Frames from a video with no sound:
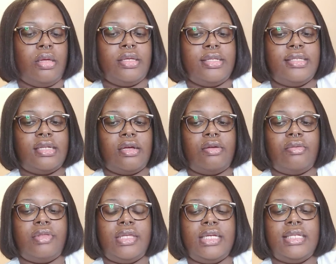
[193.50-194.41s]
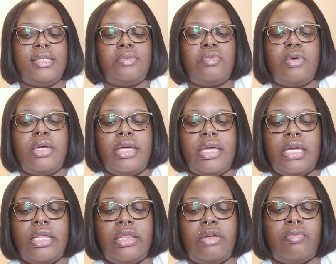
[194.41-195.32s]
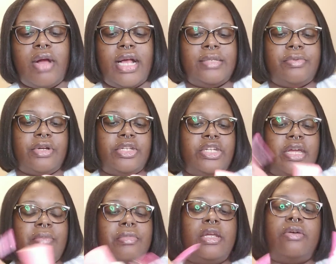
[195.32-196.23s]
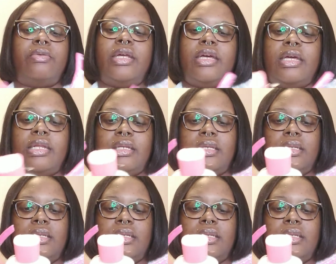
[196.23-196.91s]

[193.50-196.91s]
So this one, the raspberry jam donut,